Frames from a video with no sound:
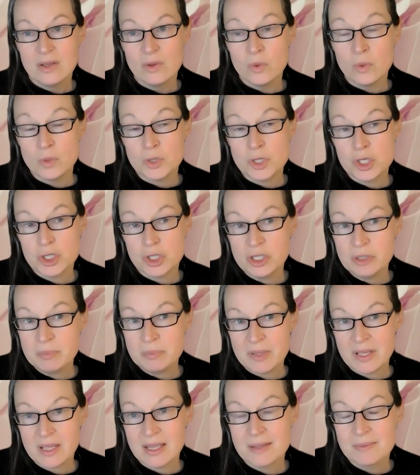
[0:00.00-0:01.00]
or should
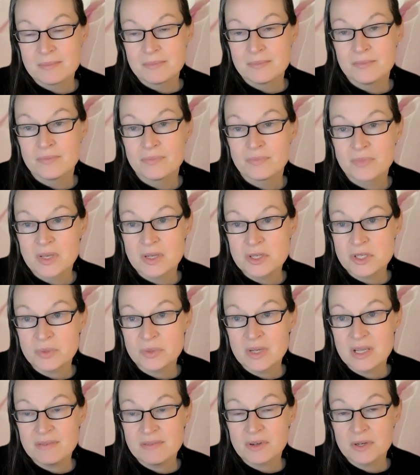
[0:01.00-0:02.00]
be. And so
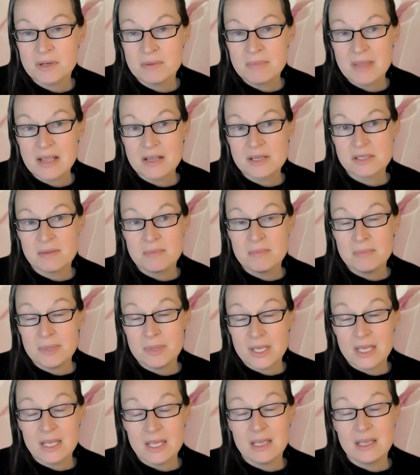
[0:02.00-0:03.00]
we have got to make some
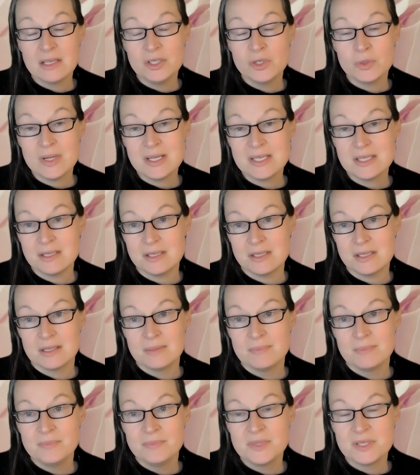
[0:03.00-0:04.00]
big choices,
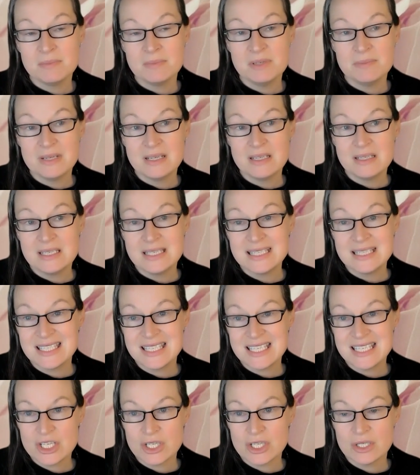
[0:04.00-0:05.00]
some big
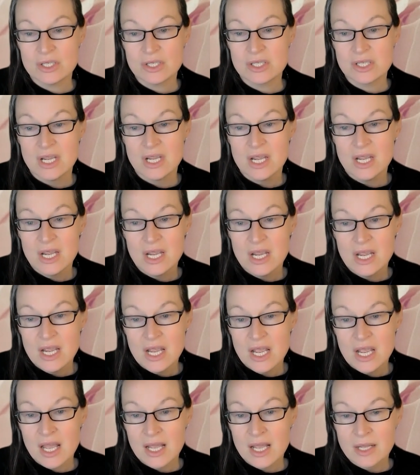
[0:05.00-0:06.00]
decisions.
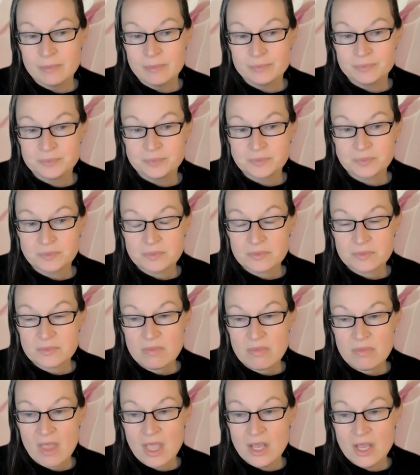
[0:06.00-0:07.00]
And
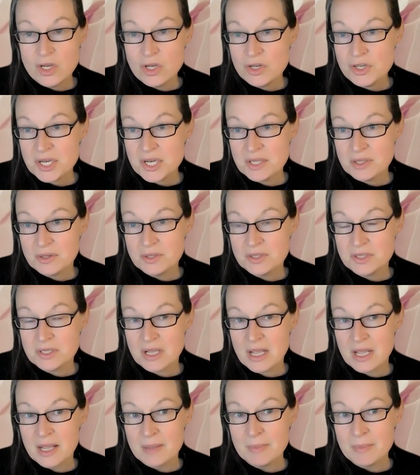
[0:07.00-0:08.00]
usually those,
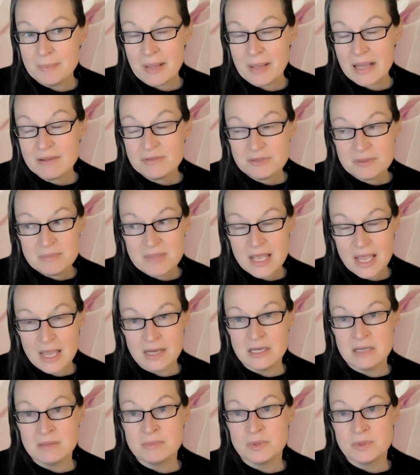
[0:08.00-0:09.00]
apart from the
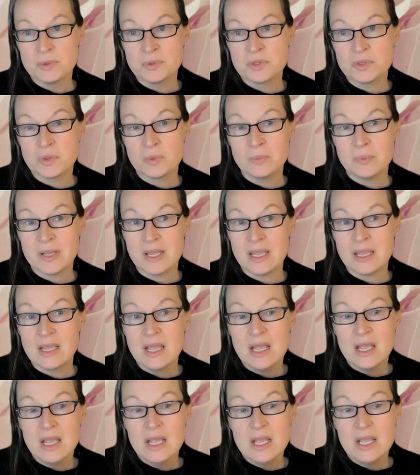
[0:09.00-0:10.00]
animals, well,
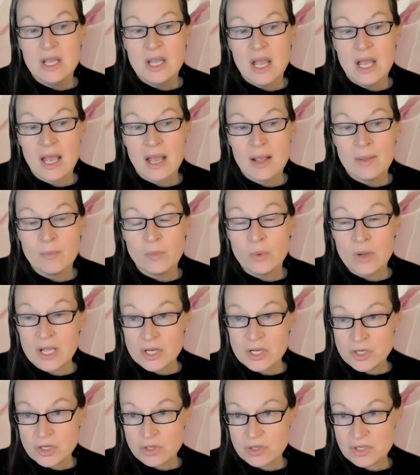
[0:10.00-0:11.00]

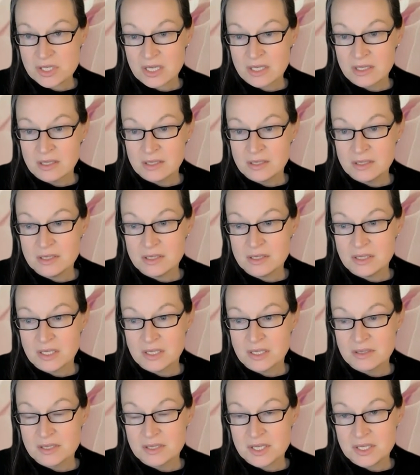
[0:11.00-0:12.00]
in New Zealand,
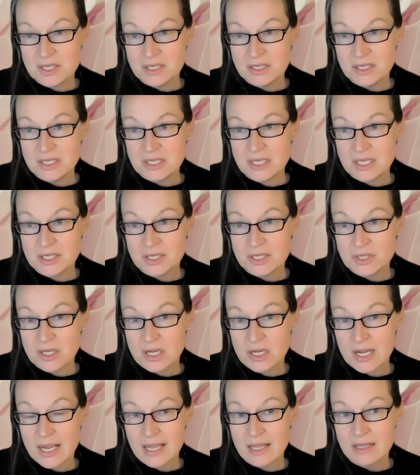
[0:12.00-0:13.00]
there is a Dignity to
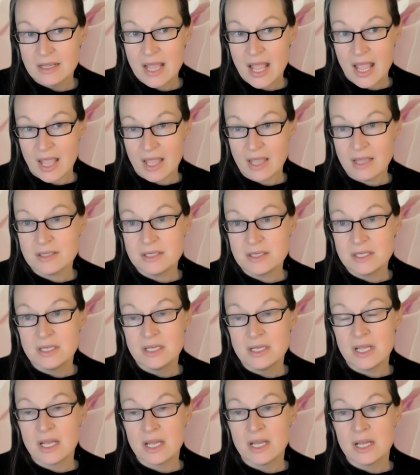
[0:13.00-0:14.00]
Die Act,
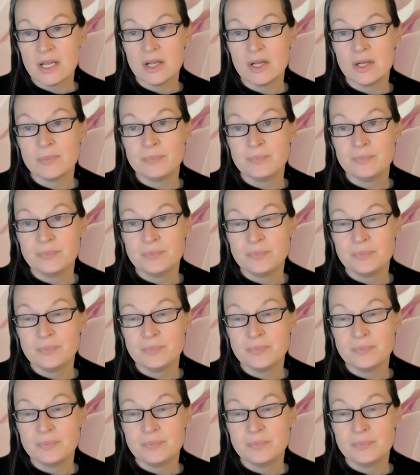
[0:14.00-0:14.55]
Death